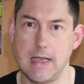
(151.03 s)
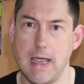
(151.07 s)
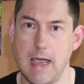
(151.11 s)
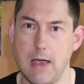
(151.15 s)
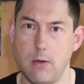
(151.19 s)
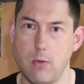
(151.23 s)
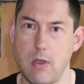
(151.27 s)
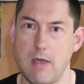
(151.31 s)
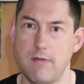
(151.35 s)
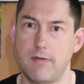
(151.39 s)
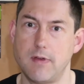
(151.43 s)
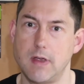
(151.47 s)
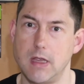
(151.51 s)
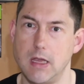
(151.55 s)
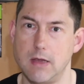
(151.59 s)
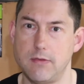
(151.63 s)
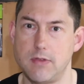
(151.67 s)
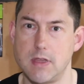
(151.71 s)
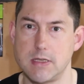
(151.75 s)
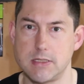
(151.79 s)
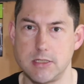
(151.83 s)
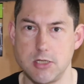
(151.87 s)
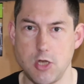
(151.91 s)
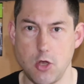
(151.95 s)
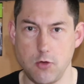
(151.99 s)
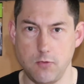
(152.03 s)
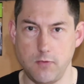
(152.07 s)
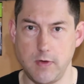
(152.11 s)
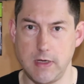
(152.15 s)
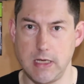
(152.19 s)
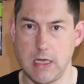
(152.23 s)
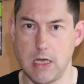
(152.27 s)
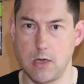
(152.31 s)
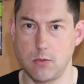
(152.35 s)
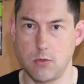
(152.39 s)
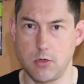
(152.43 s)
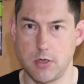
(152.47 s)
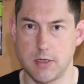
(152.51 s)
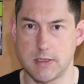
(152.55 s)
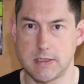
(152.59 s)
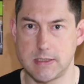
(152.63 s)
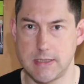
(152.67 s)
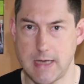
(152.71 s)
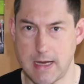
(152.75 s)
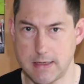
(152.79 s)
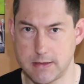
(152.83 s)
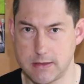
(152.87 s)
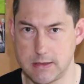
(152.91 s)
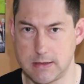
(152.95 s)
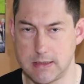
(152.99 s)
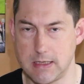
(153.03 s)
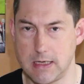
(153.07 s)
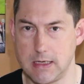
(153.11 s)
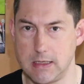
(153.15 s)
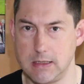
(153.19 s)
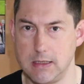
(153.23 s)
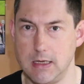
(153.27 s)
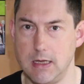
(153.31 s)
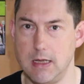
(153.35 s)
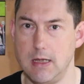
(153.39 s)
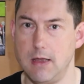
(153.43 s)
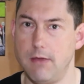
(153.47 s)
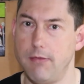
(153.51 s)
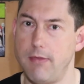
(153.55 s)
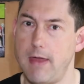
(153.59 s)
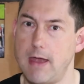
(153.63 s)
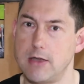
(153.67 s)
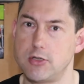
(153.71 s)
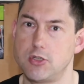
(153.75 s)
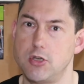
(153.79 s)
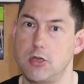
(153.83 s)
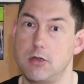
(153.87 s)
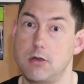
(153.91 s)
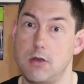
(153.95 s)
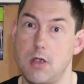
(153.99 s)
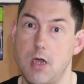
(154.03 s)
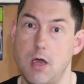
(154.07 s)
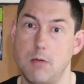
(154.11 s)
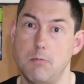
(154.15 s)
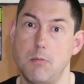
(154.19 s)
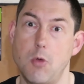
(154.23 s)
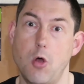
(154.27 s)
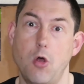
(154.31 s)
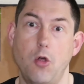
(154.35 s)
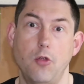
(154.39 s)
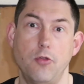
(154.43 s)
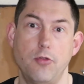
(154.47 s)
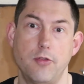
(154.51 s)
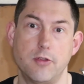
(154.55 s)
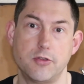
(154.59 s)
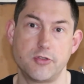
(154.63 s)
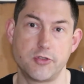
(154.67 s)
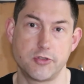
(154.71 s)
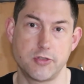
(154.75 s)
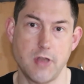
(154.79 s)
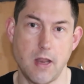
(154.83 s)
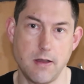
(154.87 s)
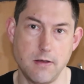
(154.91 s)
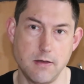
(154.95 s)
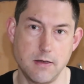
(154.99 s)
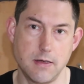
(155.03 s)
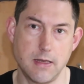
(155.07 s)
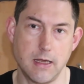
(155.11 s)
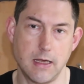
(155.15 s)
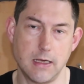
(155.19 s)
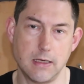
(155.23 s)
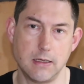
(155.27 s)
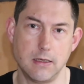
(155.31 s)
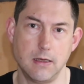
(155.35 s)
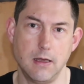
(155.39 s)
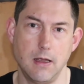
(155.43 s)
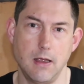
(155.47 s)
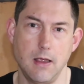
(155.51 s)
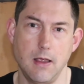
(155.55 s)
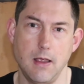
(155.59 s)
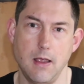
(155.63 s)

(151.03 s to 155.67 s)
However, if there's no video on a Saturday, that should come on the Sunday.